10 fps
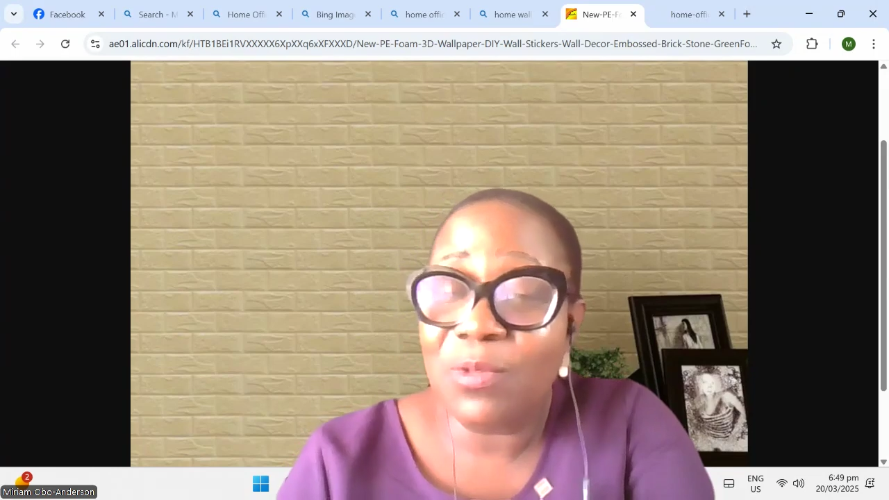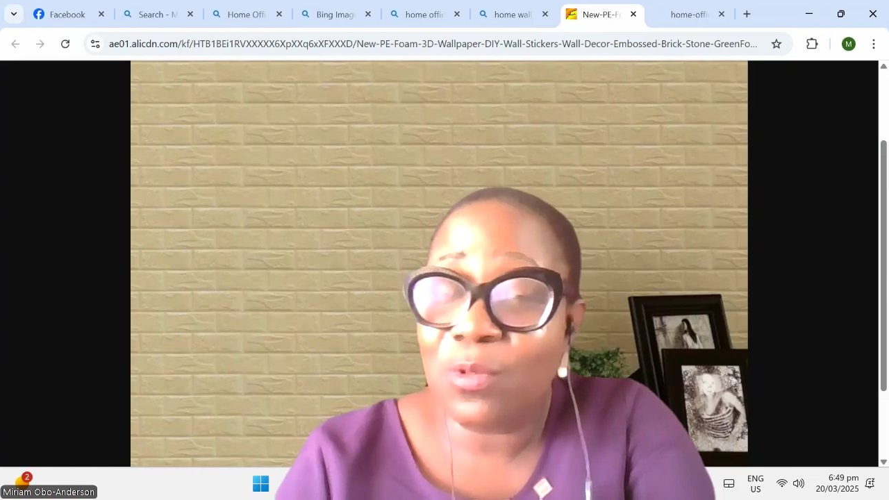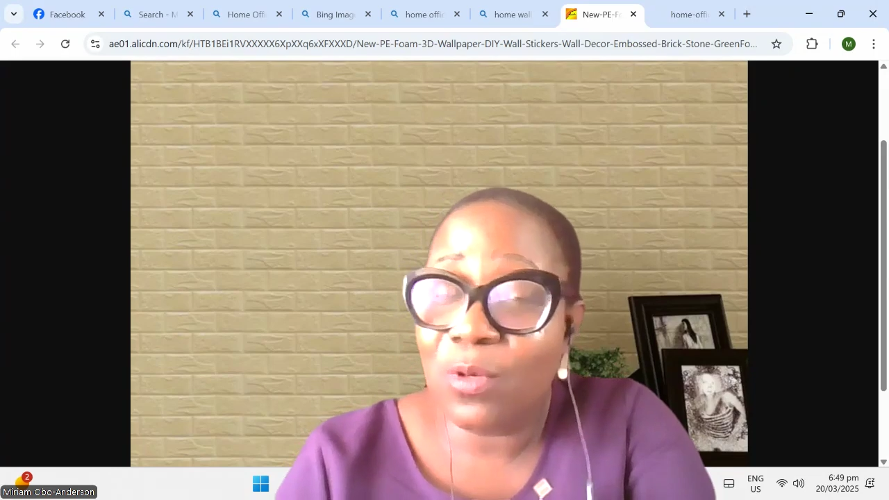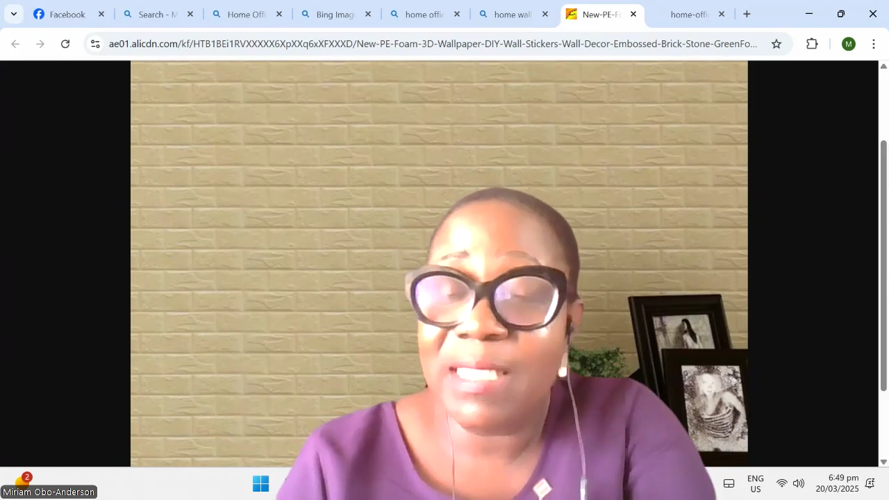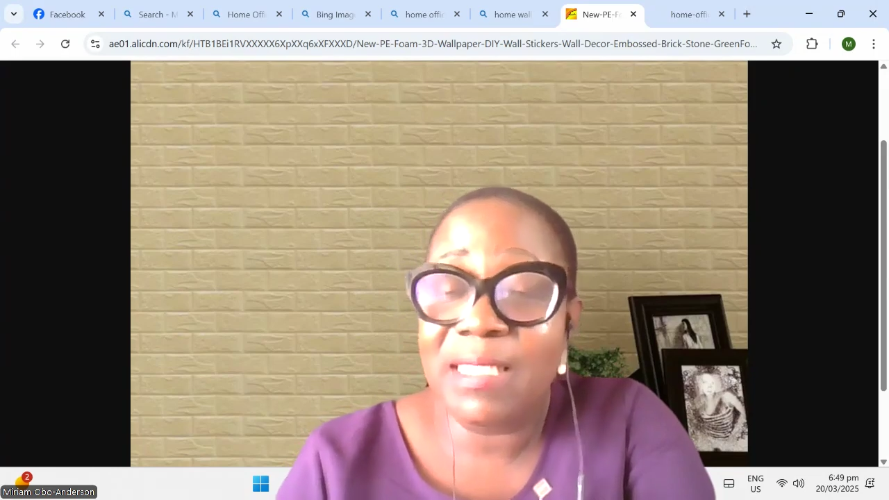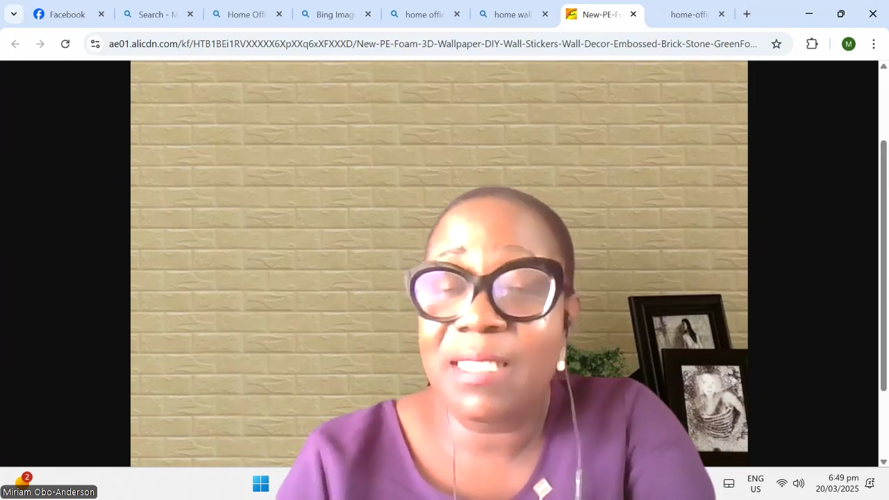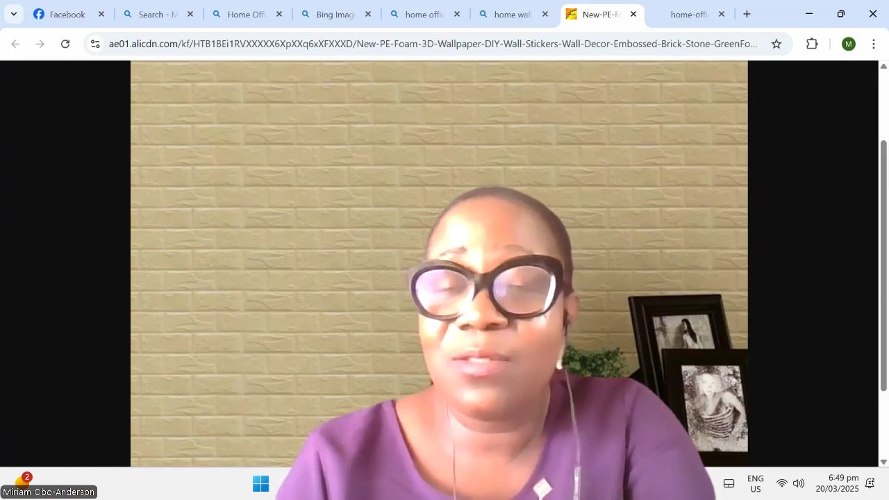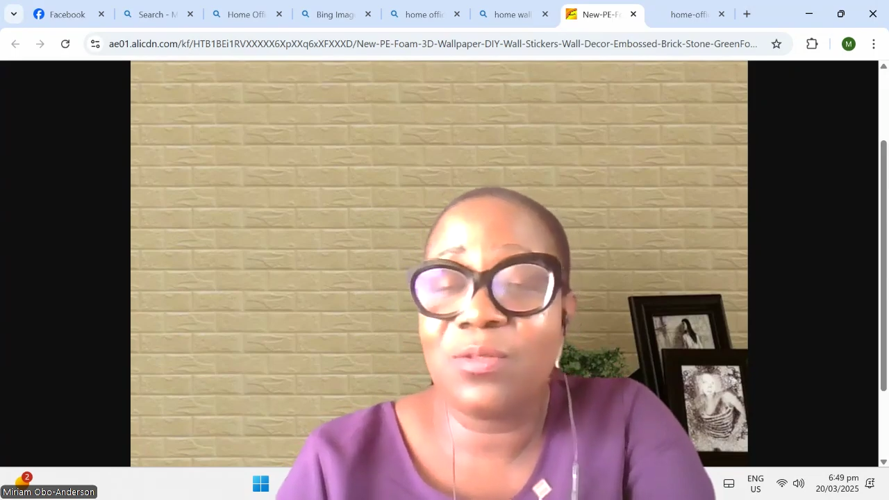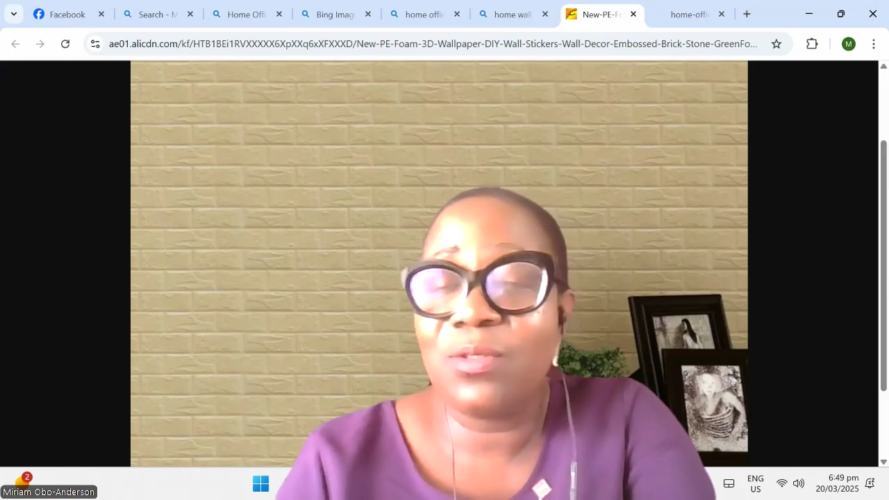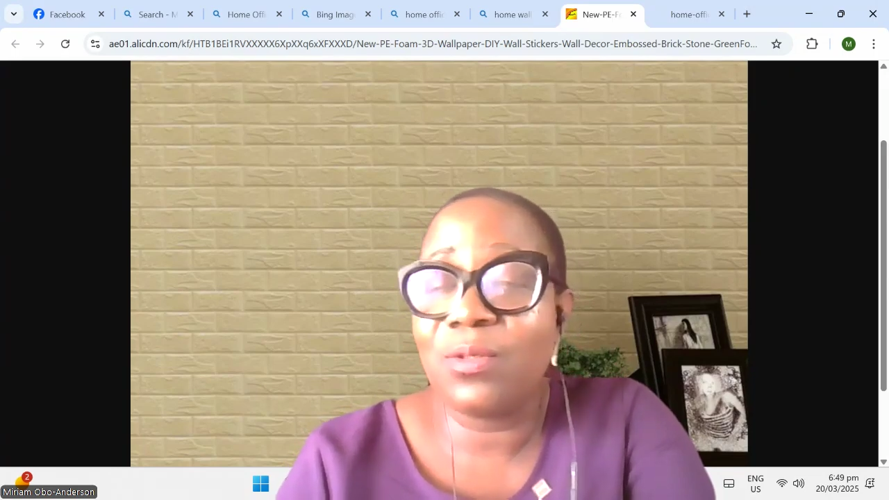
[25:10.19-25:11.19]
is
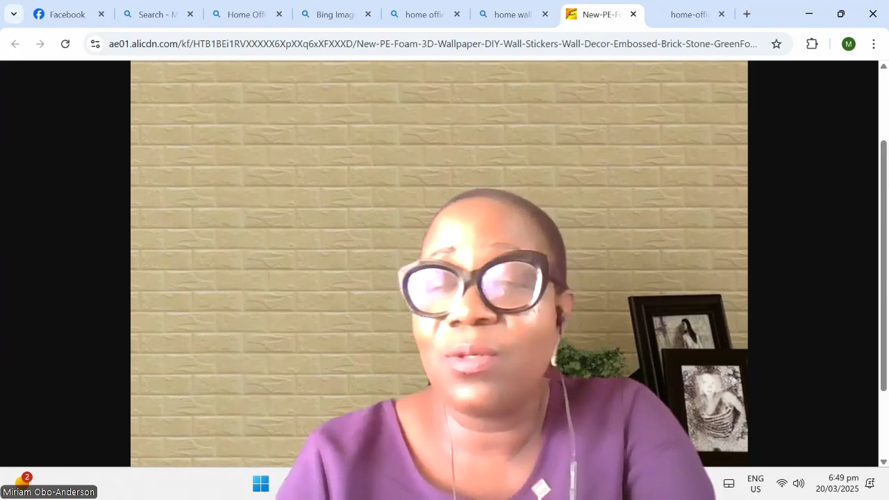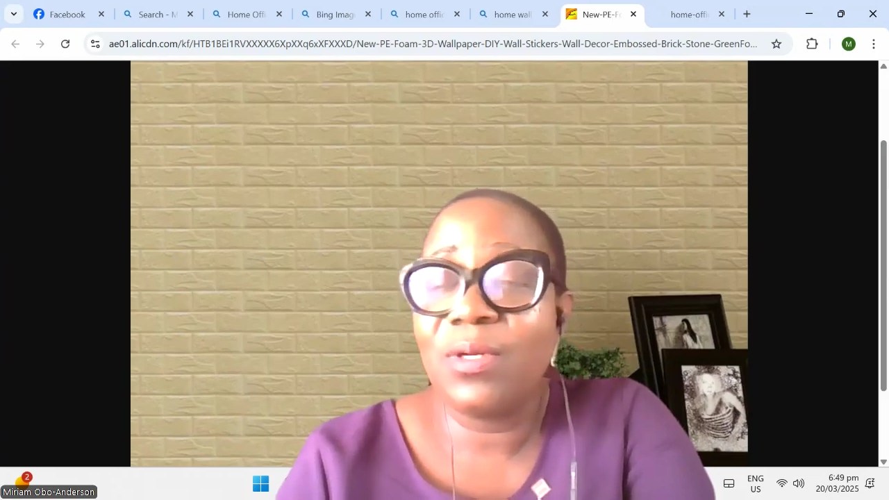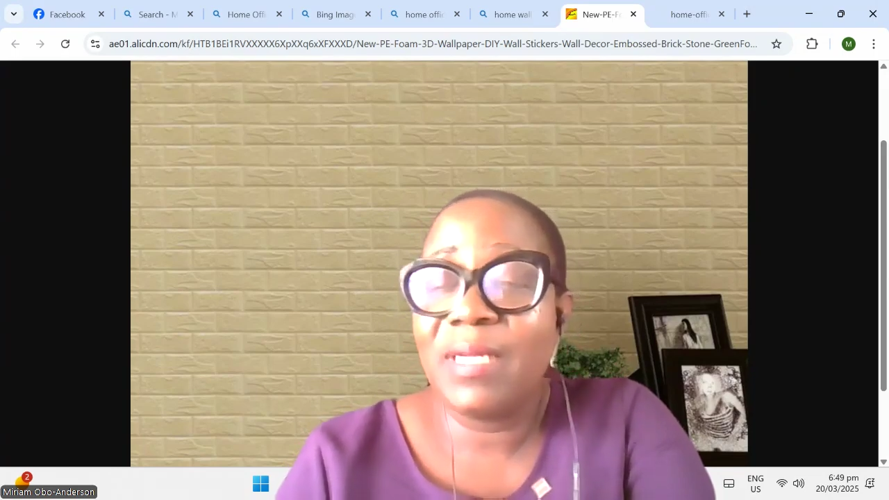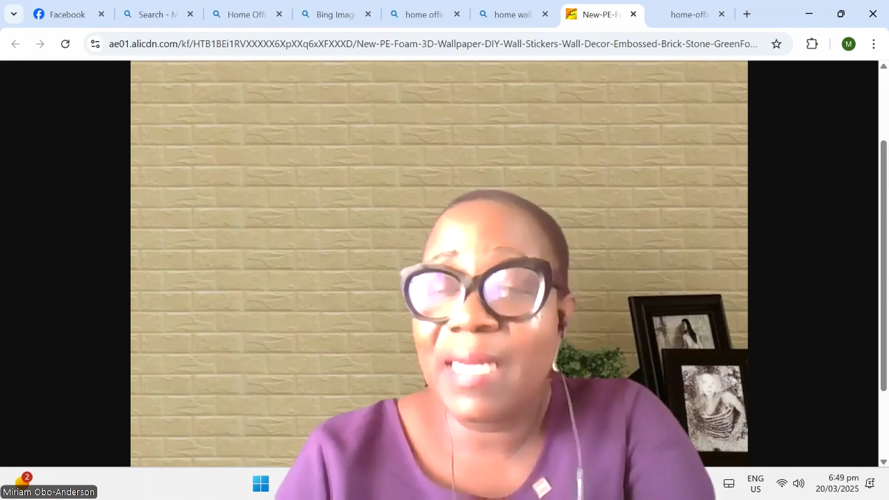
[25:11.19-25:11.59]
connected to your